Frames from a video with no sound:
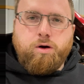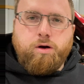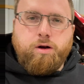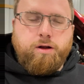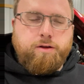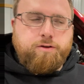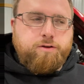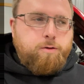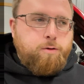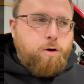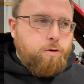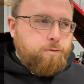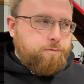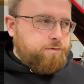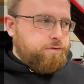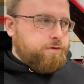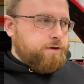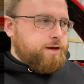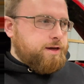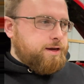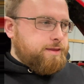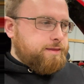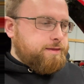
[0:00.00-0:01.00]
on it. So
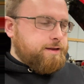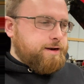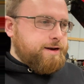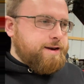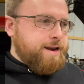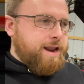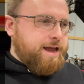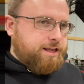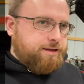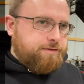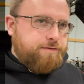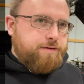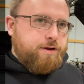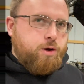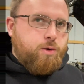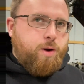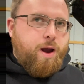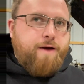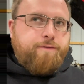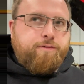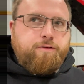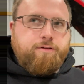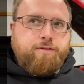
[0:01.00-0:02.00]
hopefully in the next video
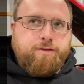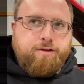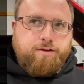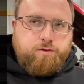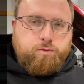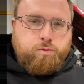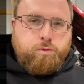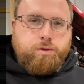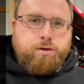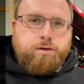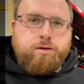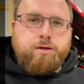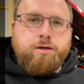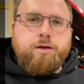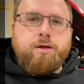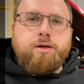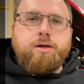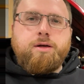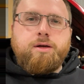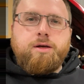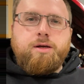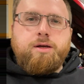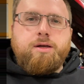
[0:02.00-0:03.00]
after this one,
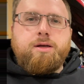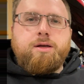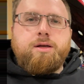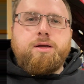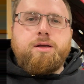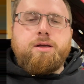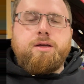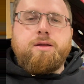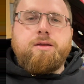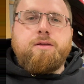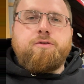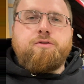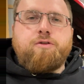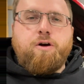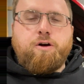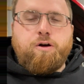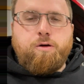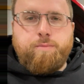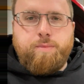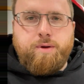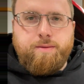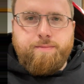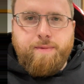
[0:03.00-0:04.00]
truck
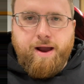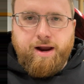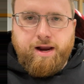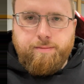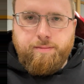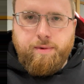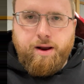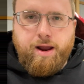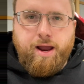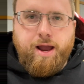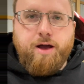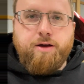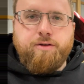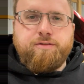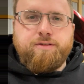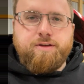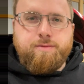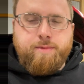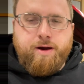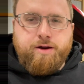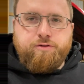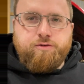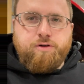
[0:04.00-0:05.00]
will be back at my house
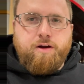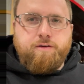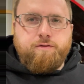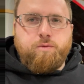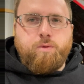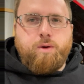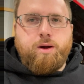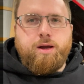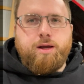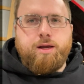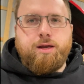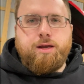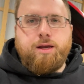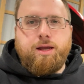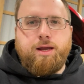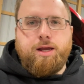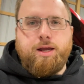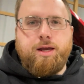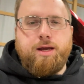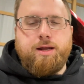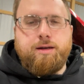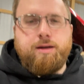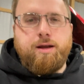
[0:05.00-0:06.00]
in my driveway,
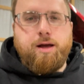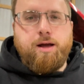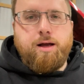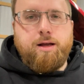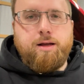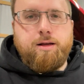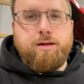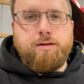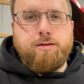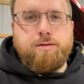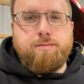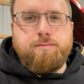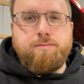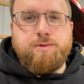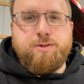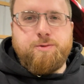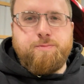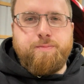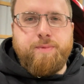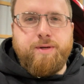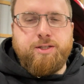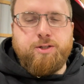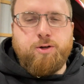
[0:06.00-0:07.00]
and
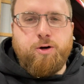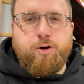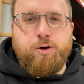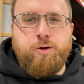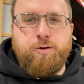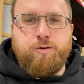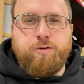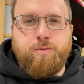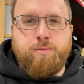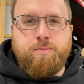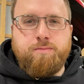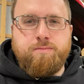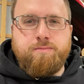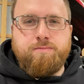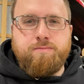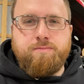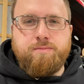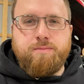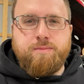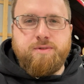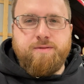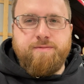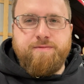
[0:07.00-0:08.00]
be starting to do some
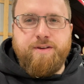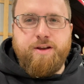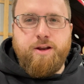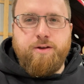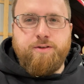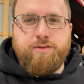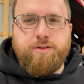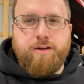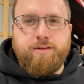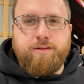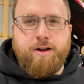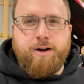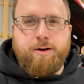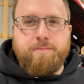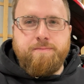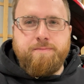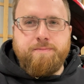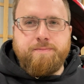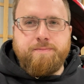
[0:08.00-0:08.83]
videos on it there.